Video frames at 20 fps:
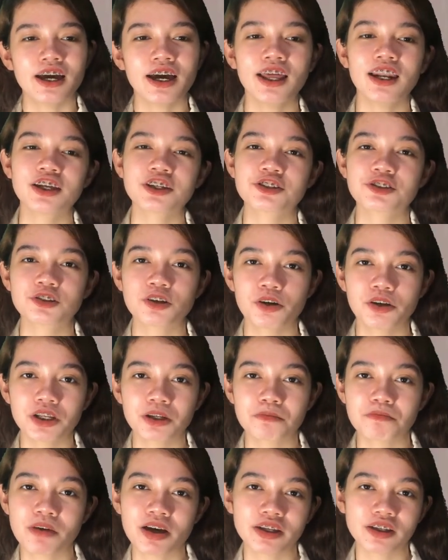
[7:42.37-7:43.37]

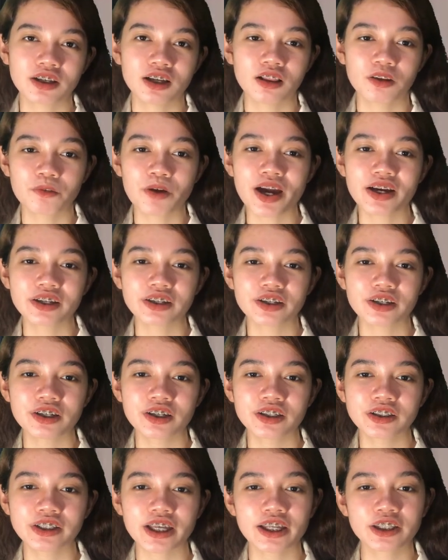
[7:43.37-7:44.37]
electronic medical
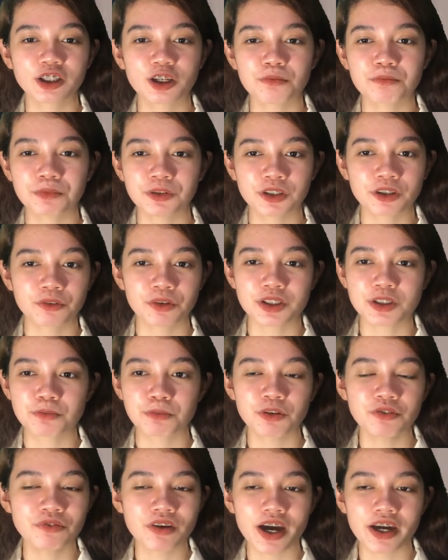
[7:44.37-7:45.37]
record and computerized
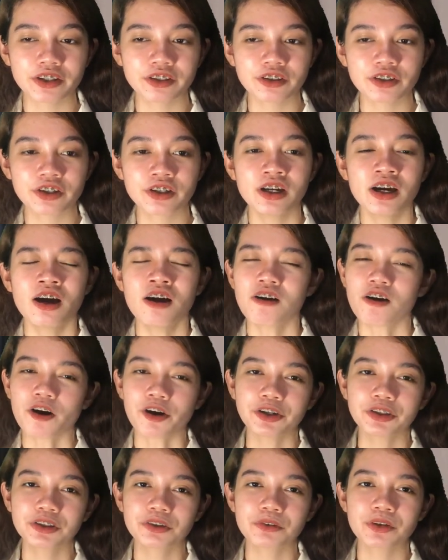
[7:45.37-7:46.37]
provider
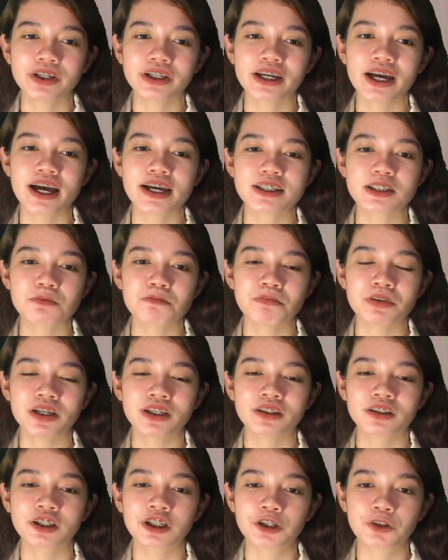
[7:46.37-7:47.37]
ordering has
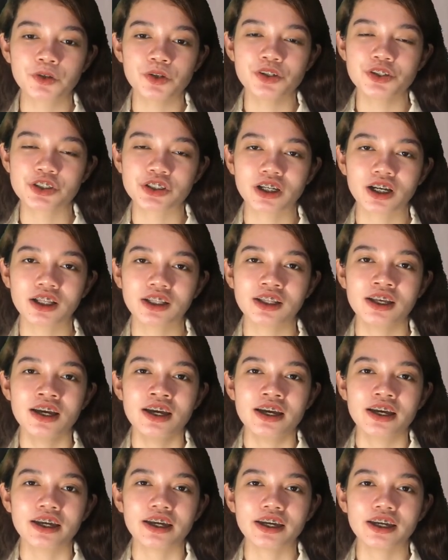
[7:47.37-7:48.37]
been crucial
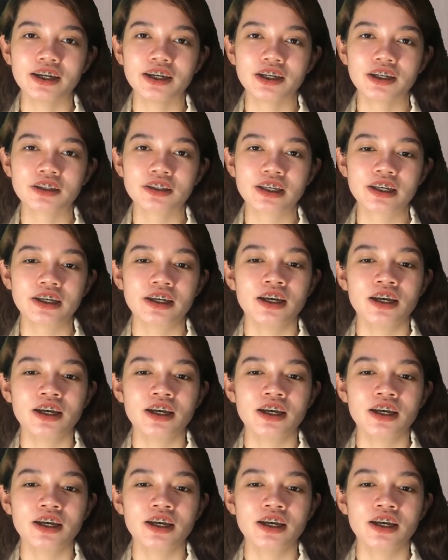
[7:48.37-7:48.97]
in